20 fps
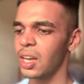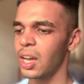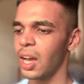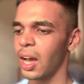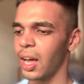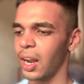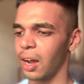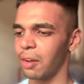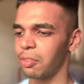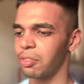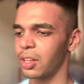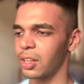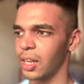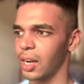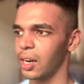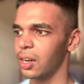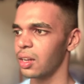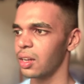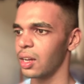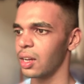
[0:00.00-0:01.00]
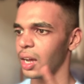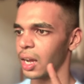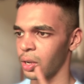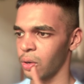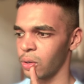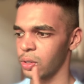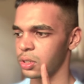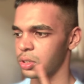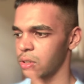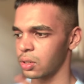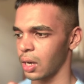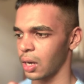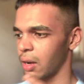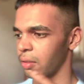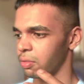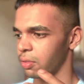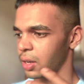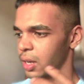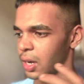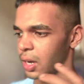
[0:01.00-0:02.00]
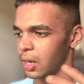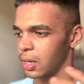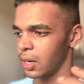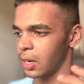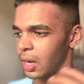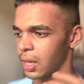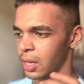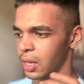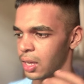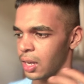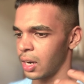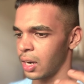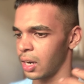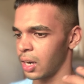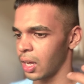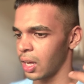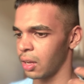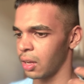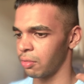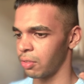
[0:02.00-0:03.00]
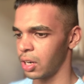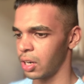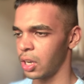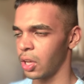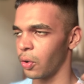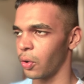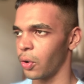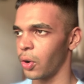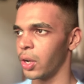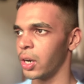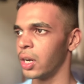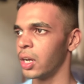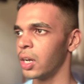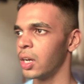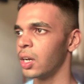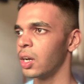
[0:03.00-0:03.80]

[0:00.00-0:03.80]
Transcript: And after that, I also have created like an entire video on